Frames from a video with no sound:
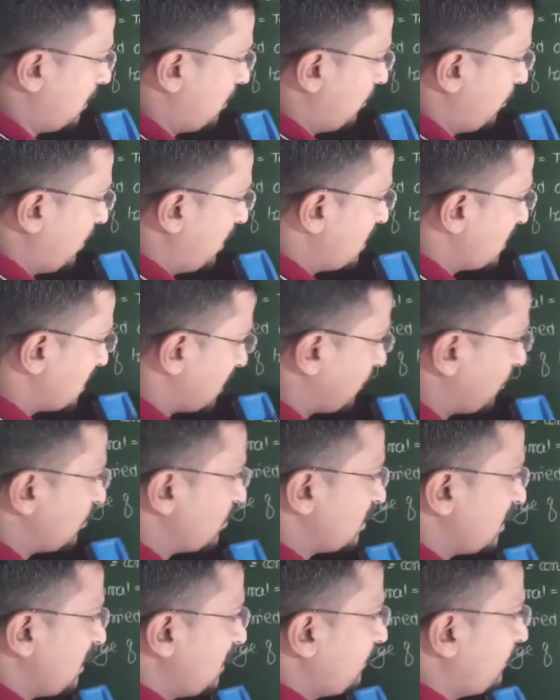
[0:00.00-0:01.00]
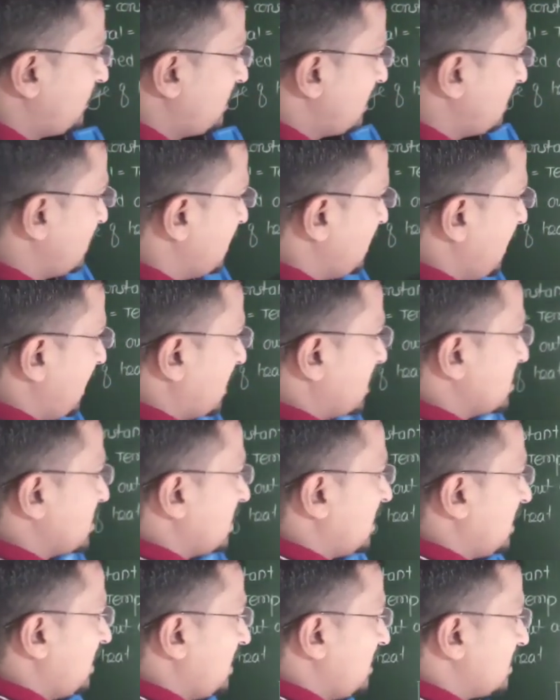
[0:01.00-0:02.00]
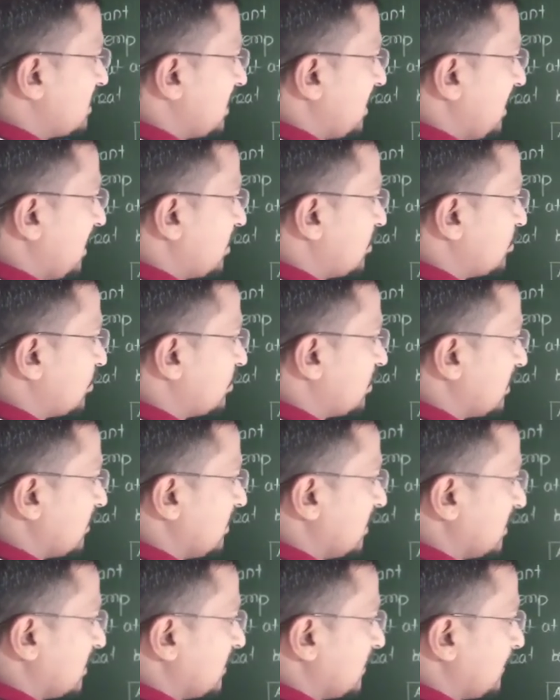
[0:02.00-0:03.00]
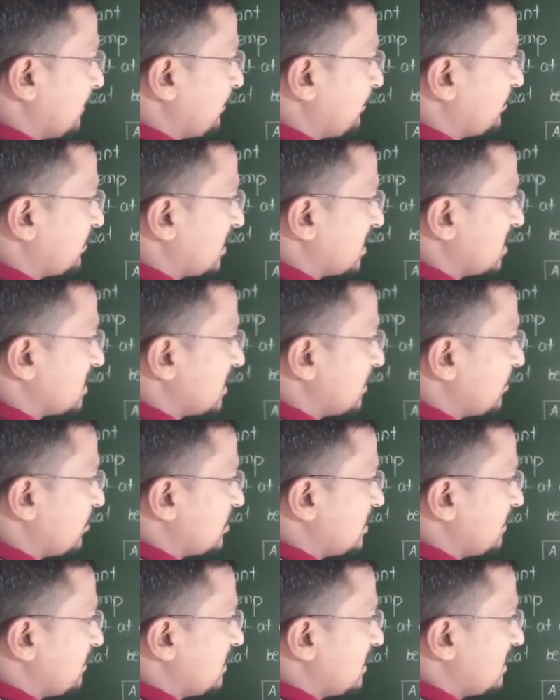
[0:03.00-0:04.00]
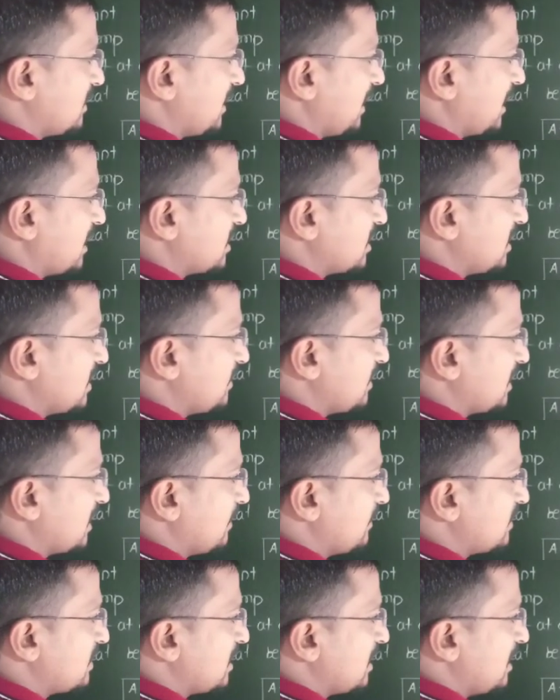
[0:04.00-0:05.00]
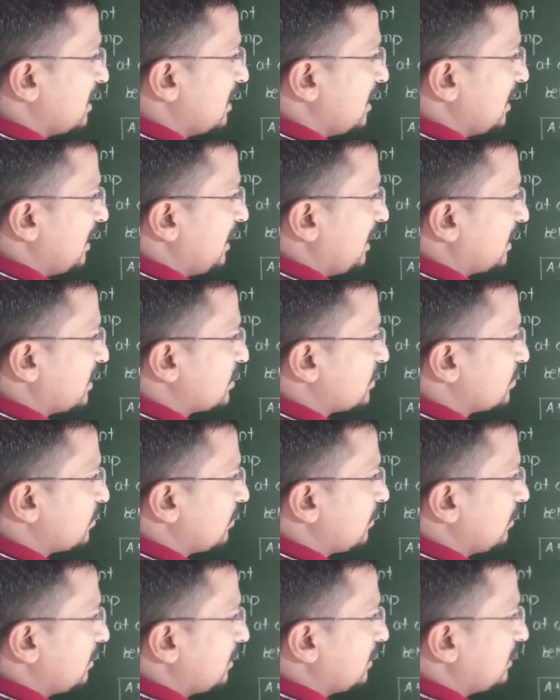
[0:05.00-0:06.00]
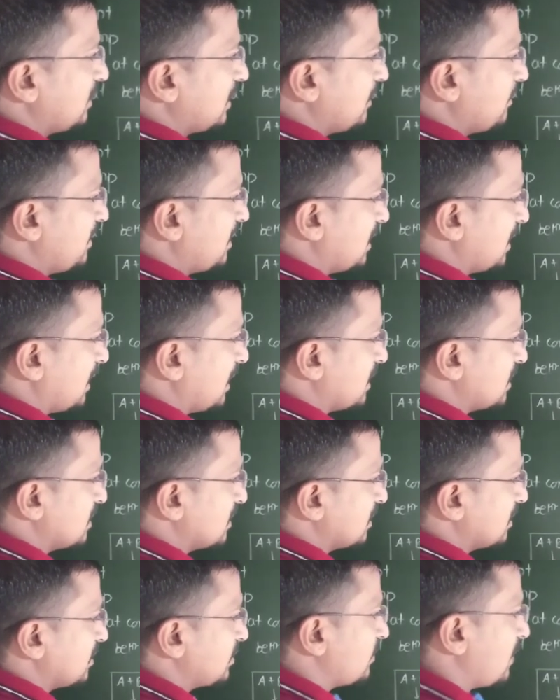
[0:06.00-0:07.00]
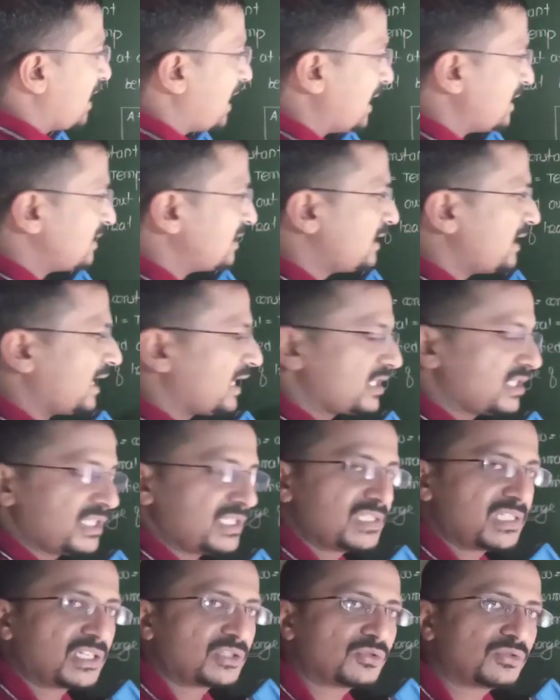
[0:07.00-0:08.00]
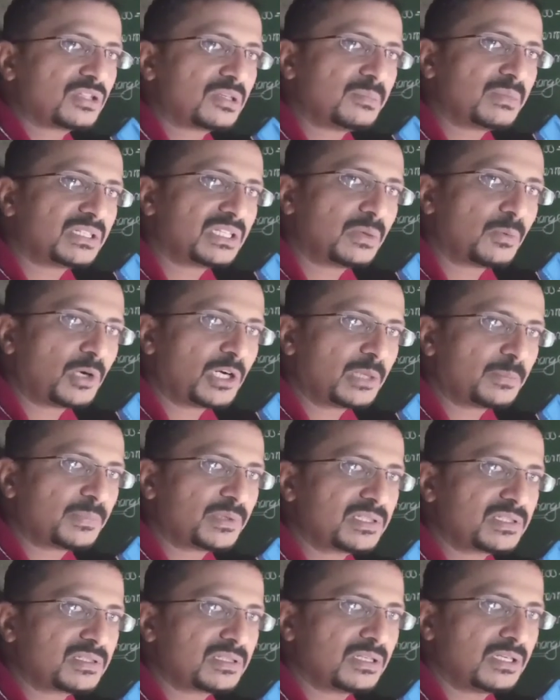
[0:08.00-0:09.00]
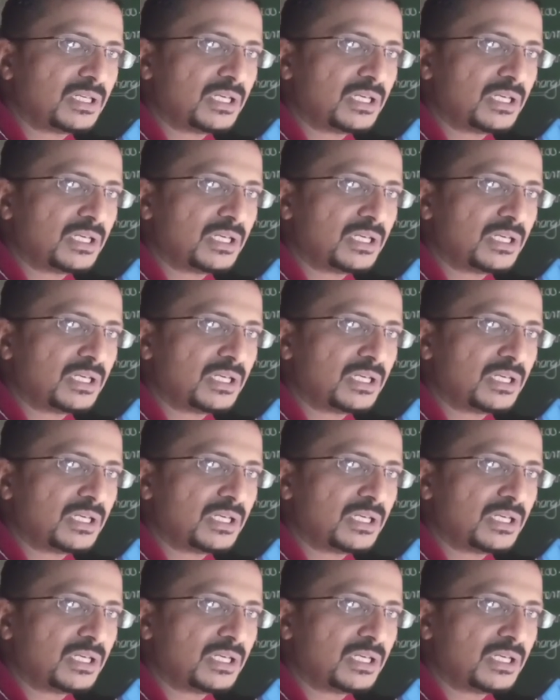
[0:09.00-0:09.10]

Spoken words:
But suppose if this reaction is exothermic, becomes exothermic in nature. So as reaction is exothermic, then what happens?